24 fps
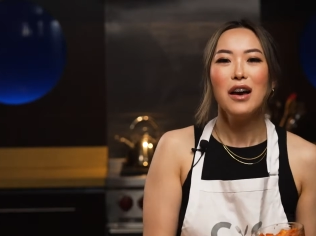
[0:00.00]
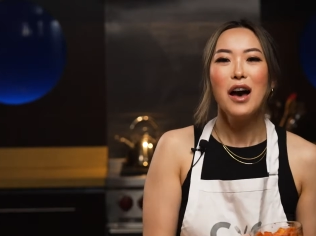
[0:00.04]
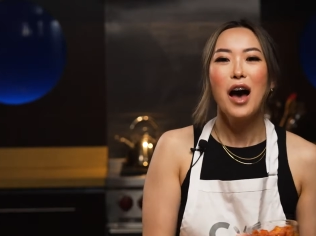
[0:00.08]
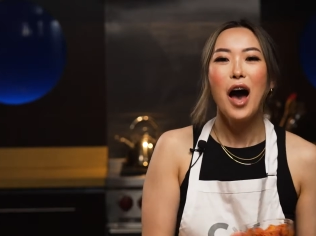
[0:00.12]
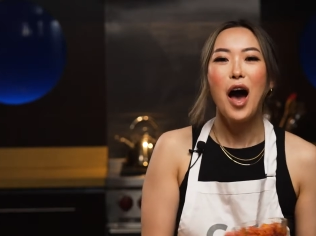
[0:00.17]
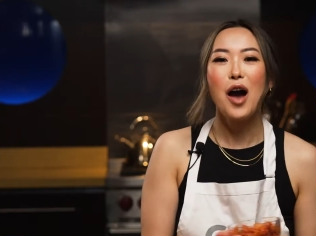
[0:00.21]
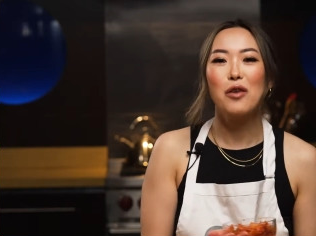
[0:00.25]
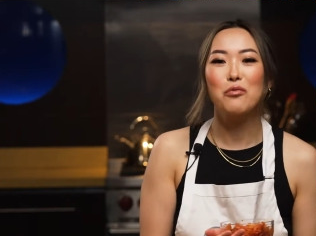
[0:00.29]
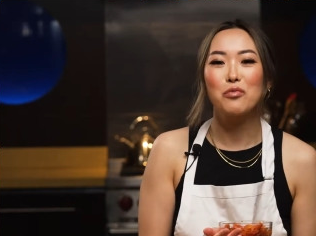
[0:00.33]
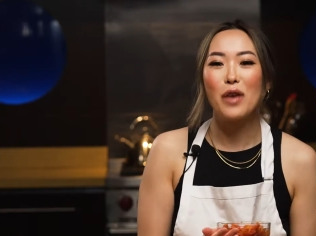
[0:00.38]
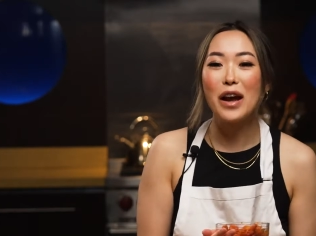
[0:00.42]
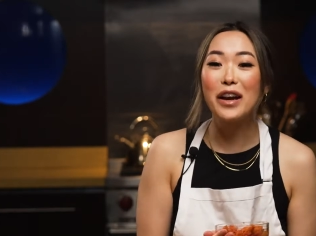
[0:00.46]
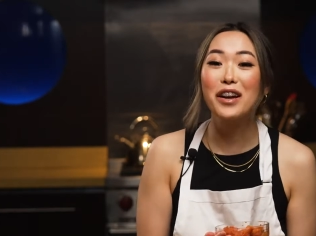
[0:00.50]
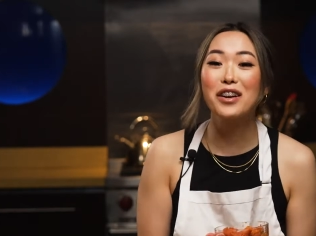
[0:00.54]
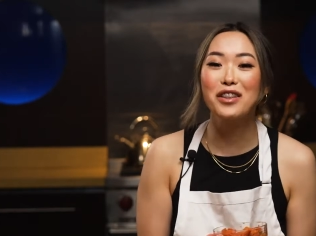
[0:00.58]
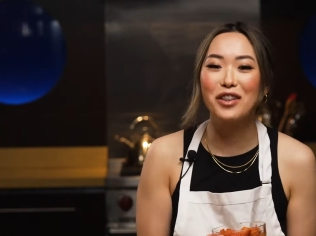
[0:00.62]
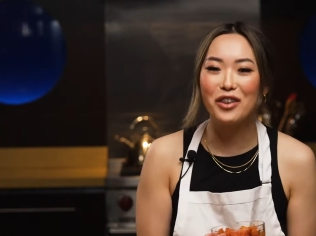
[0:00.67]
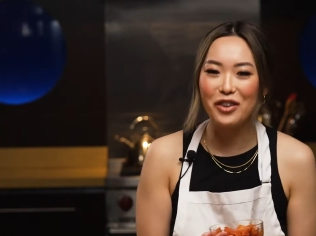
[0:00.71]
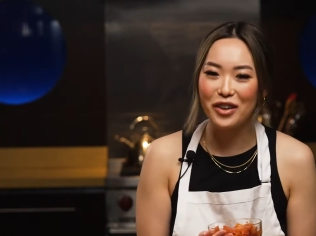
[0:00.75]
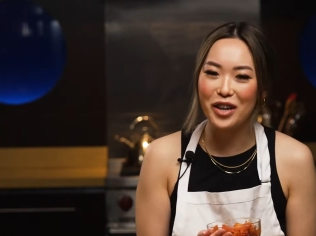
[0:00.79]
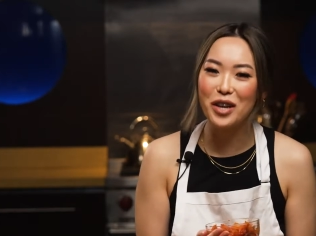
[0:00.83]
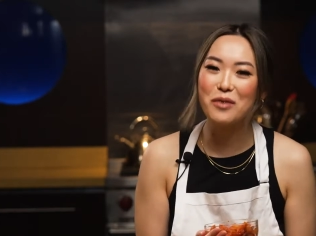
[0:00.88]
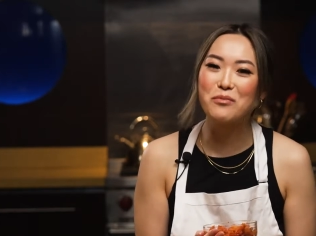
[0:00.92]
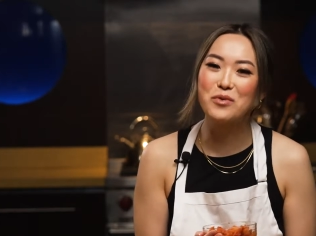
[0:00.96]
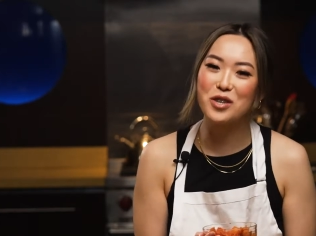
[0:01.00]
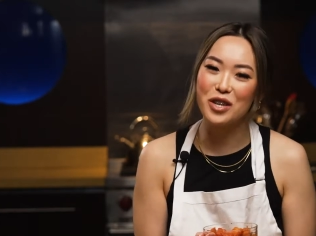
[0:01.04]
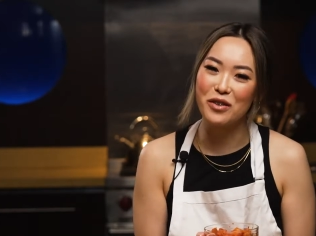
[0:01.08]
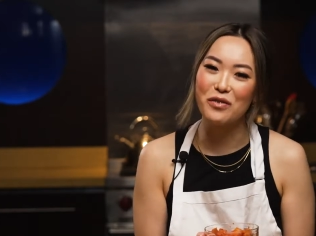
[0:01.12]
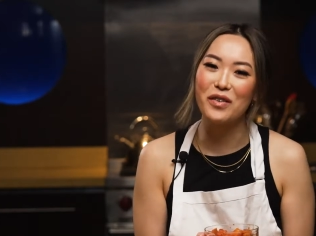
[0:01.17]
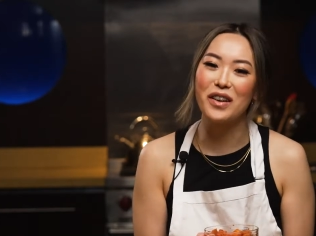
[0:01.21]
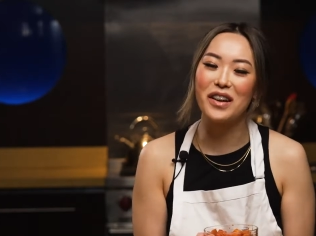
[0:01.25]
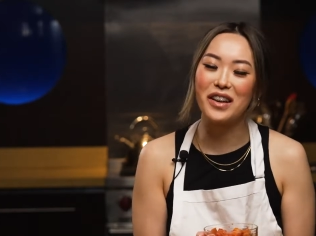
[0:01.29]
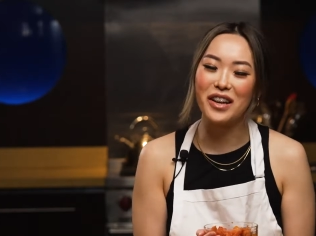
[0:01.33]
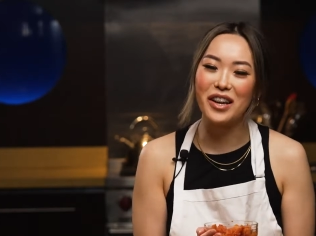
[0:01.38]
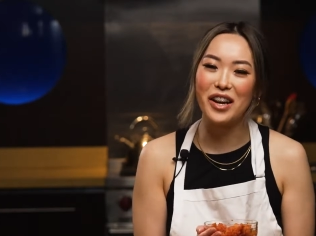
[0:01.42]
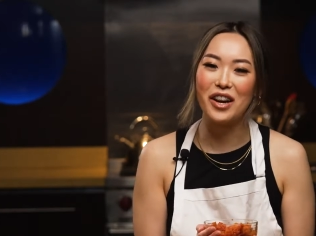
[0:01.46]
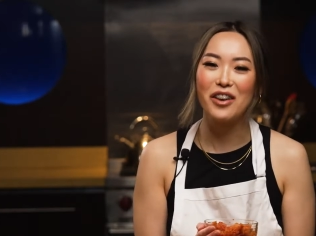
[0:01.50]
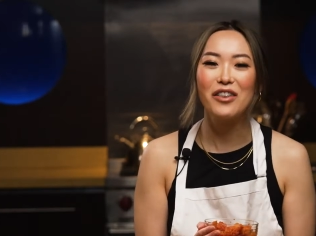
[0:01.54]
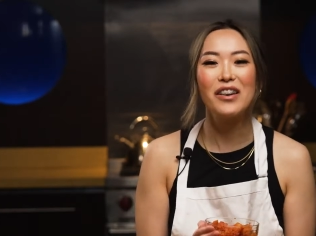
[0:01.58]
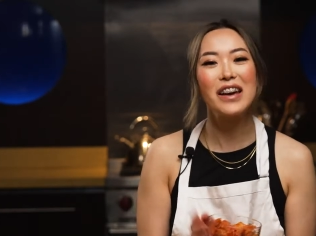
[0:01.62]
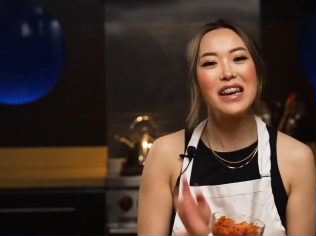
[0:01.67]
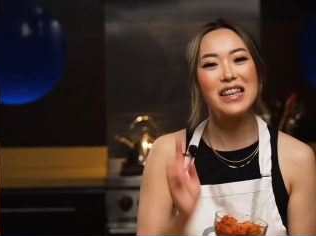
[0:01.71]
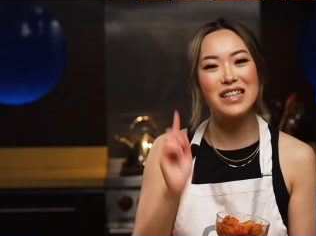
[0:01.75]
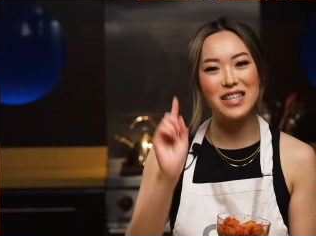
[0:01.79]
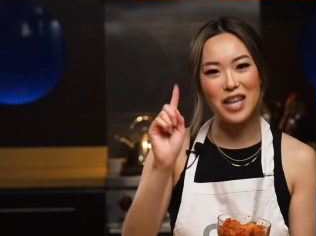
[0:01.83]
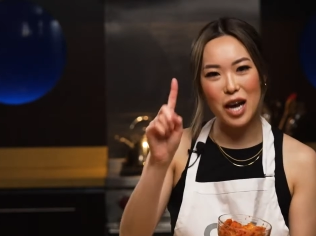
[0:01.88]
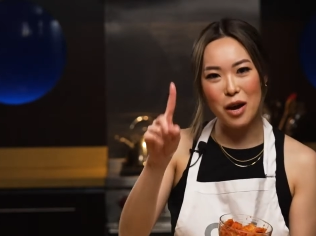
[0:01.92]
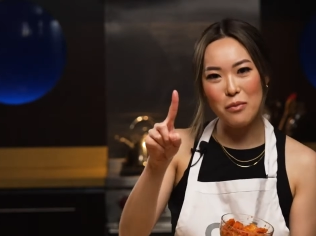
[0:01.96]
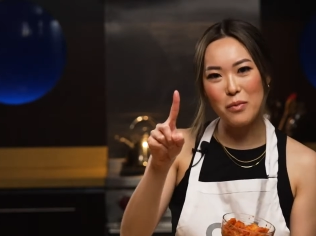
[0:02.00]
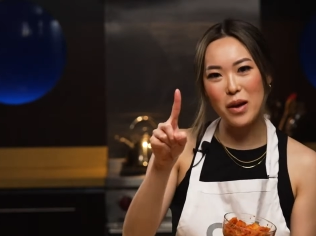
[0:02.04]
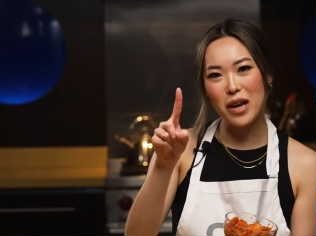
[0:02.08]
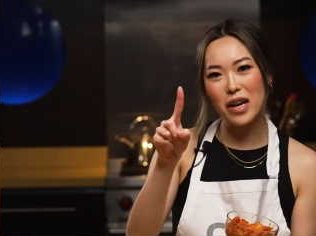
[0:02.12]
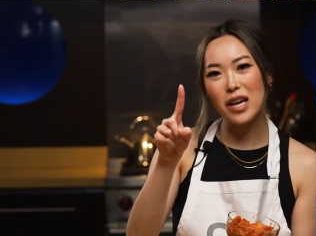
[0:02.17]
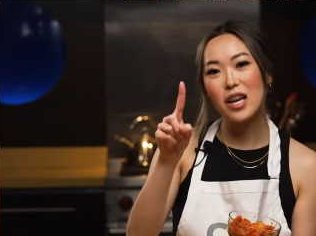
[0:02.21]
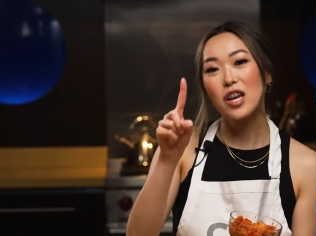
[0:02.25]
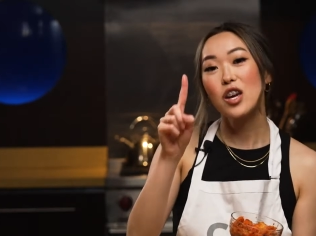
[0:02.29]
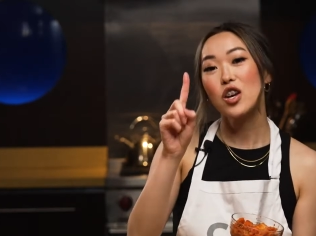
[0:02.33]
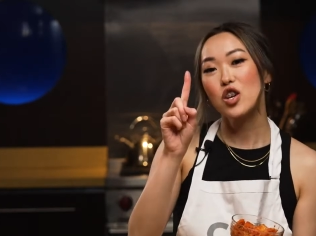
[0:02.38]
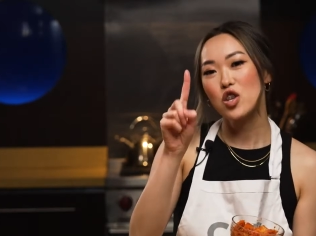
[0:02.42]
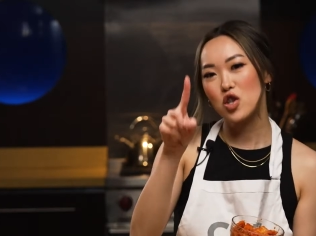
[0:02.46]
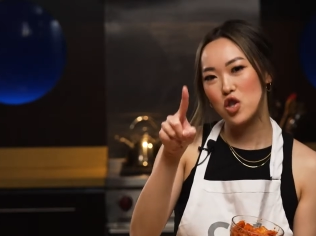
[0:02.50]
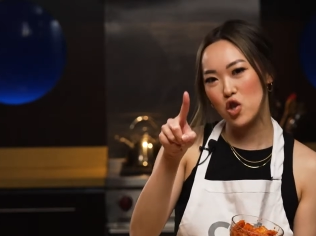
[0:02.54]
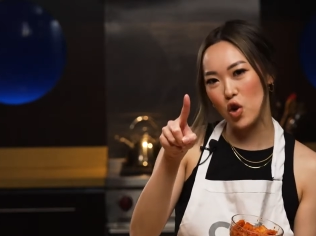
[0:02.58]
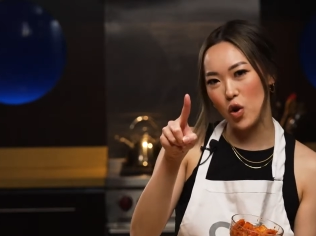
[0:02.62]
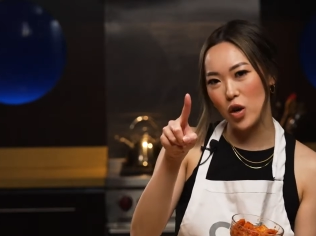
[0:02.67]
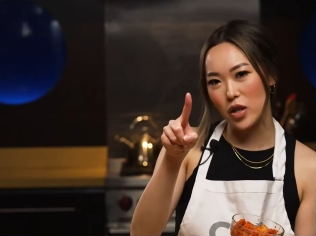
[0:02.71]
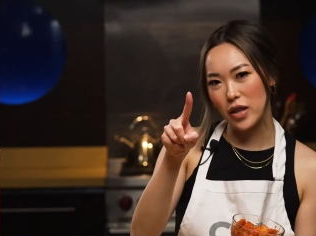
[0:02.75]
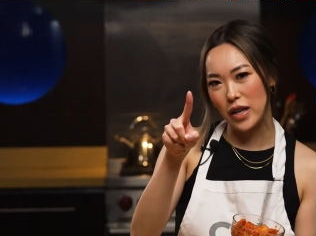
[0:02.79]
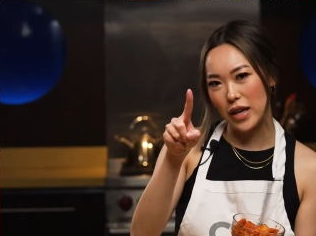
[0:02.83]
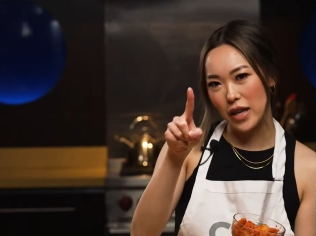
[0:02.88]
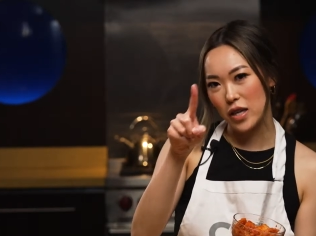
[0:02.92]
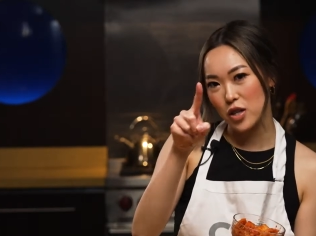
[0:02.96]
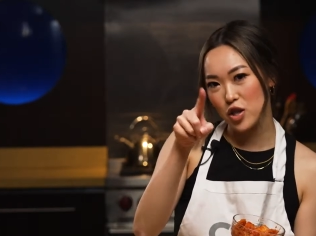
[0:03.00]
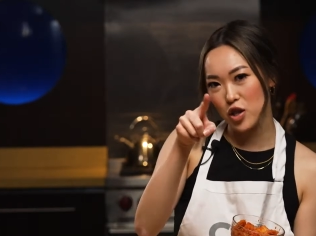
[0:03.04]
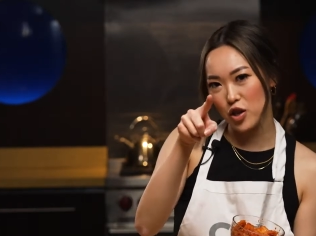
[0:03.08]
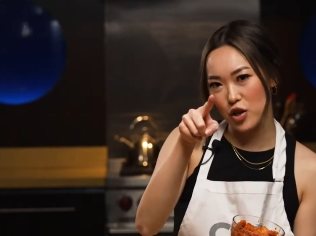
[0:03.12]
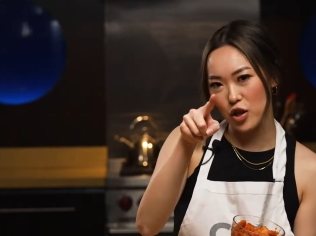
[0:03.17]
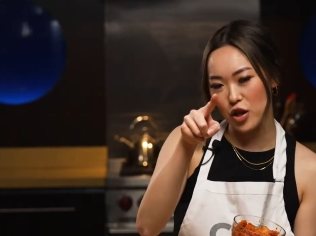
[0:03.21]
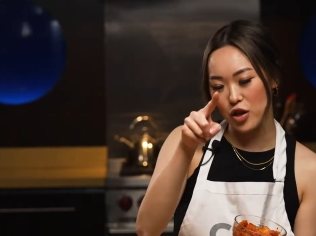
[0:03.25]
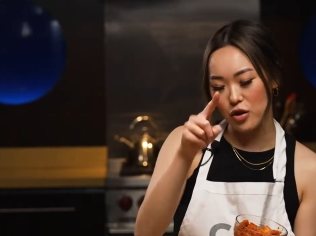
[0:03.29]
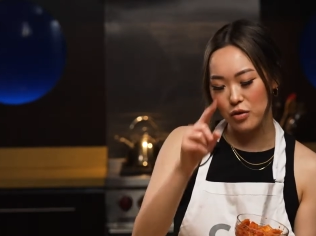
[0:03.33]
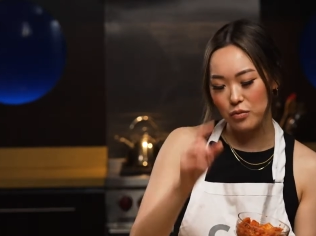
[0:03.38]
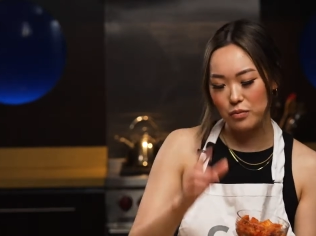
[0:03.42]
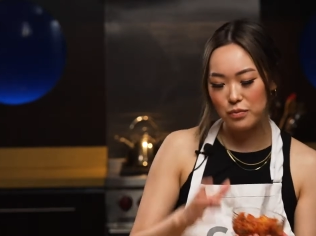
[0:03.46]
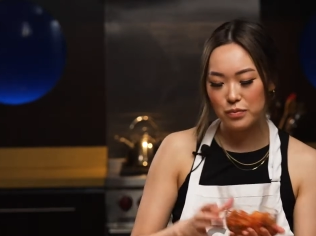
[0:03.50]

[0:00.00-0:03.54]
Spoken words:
A regular kimchi video is coming shortly to you.